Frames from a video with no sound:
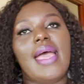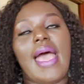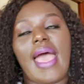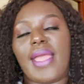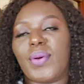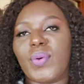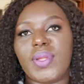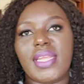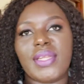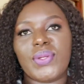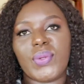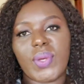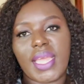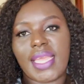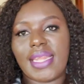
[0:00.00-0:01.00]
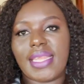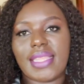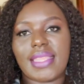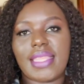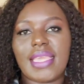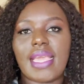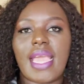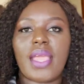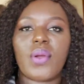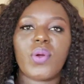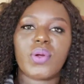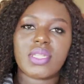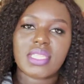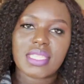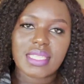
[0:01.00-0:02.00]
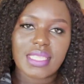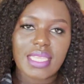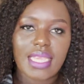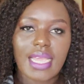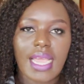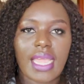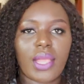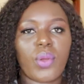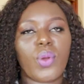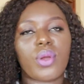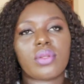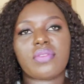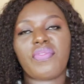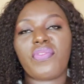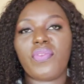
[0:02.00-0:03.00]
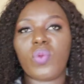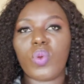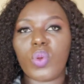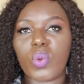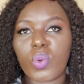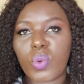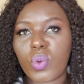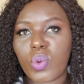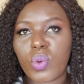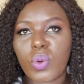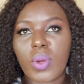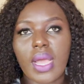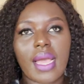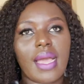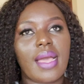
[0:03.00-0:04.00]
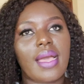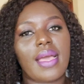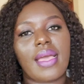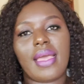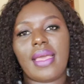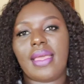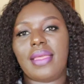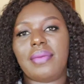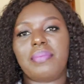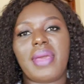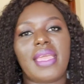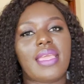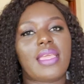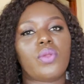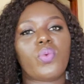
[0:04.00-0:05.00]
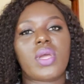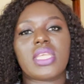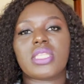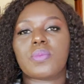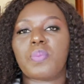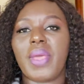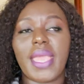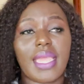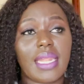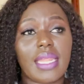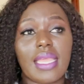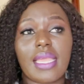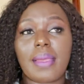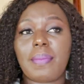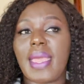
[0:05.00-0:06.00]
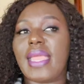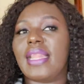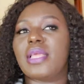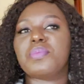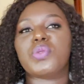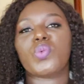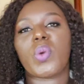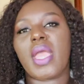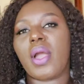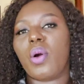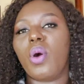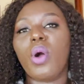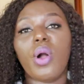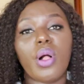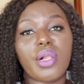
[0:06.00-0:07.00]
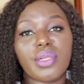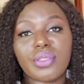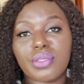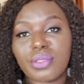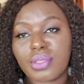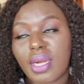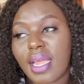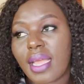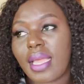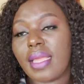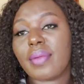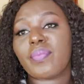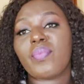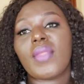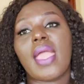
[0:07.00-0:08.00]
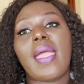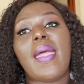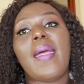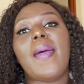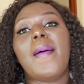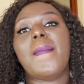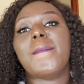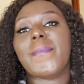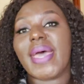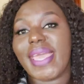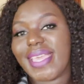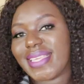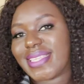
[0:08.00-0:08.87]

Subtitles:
I couldn't do anything. I got sick, I got flu, my head was paining, my lips were all dry, my